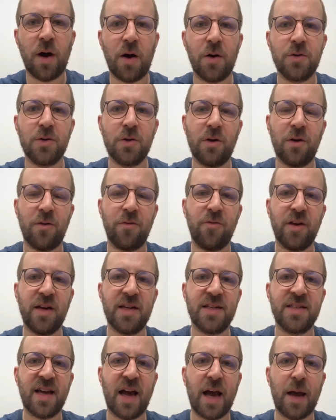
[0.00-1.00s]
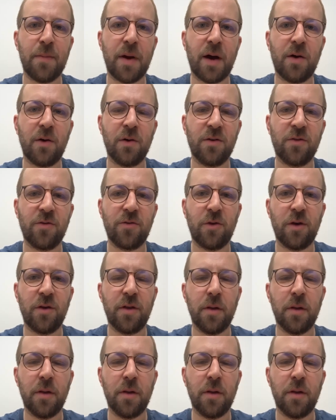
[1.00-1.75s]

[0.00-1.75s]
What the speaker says: how to configure timeouts for